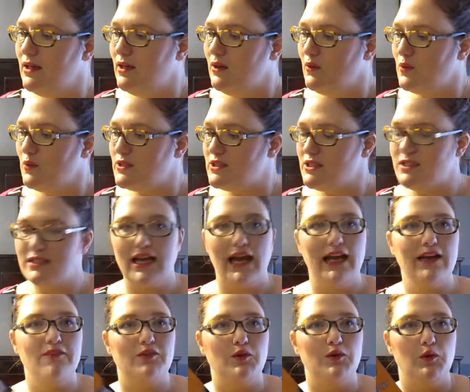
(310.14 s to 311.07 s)
which is
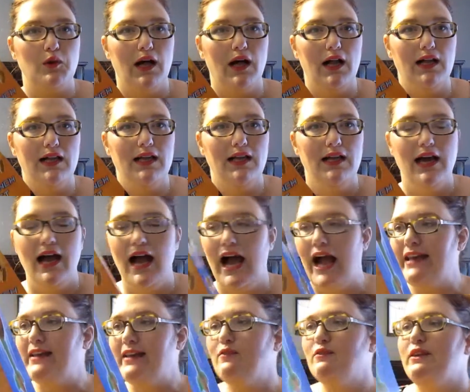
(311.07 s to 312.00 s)
kind of cool.
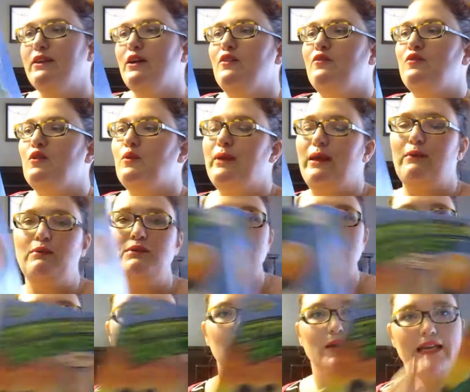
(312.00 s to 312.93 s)
I don't know if we'll be able
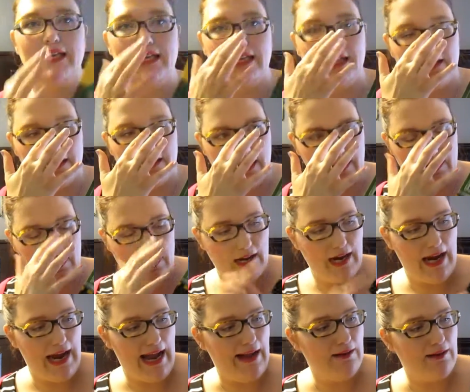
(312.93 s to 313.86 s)
to do it here at our
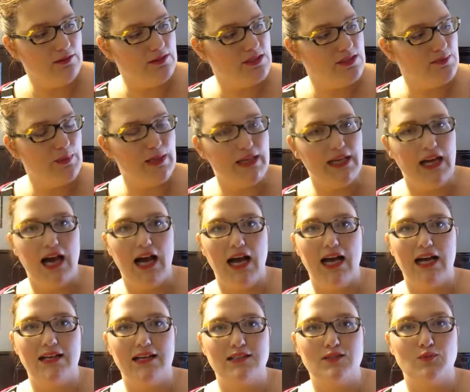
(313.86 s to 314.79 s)
house
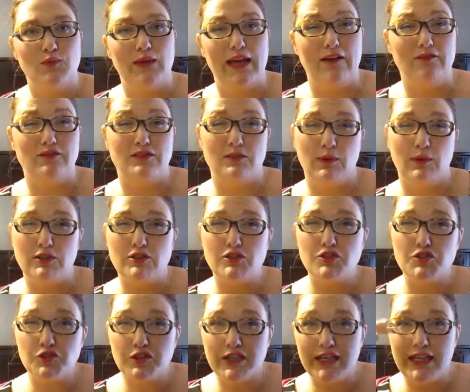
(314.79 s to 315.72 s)
because we have so
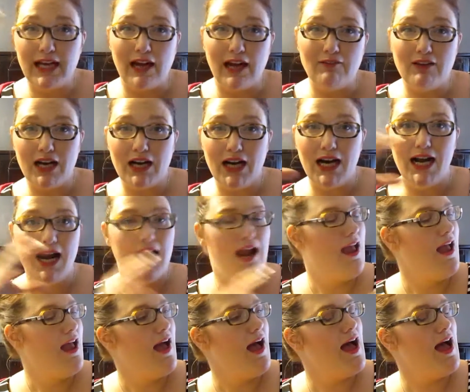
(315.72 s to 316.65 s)
much tree cover,
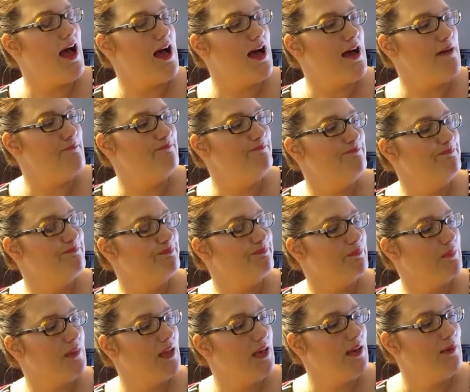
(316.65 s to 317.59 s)
um,
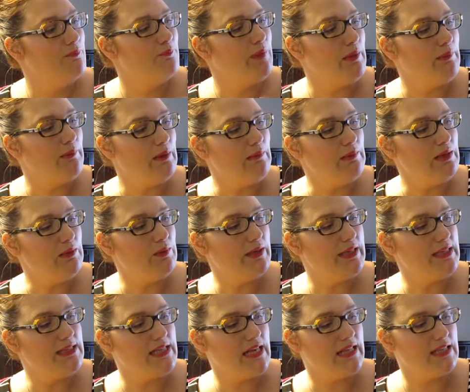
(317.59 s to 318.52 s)
but maybe we
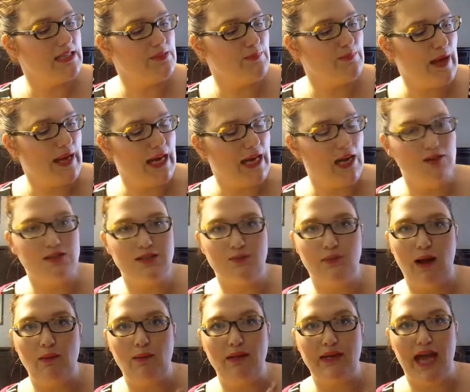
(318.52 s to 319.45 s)
can take this back out to
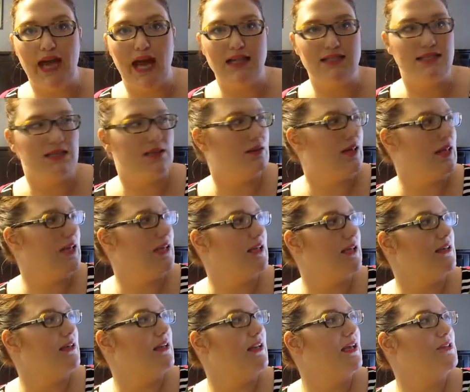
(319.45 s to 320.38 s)
mom and dad's and they
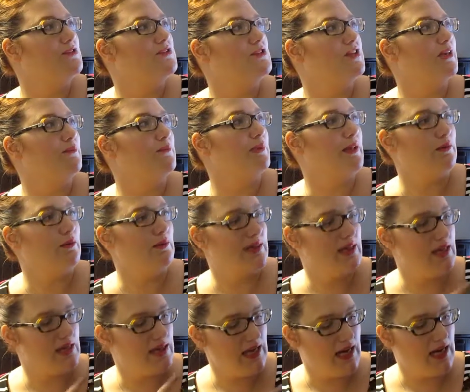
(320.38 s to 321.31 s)
can, and she can play with
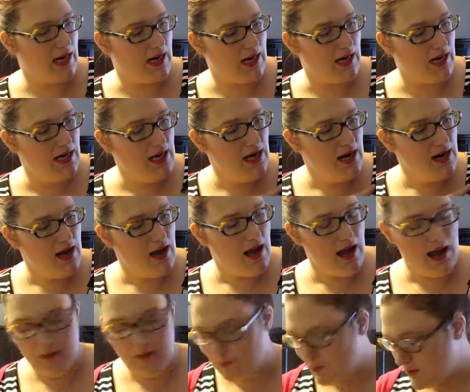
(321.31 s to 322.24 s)
it there
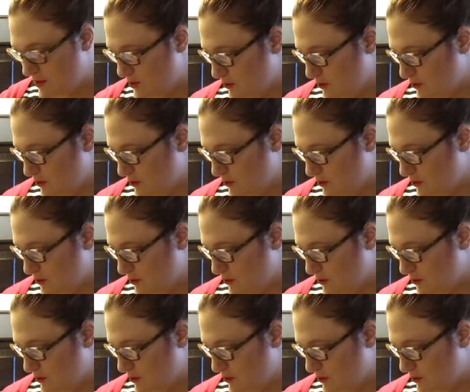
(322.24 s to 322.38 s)
um, which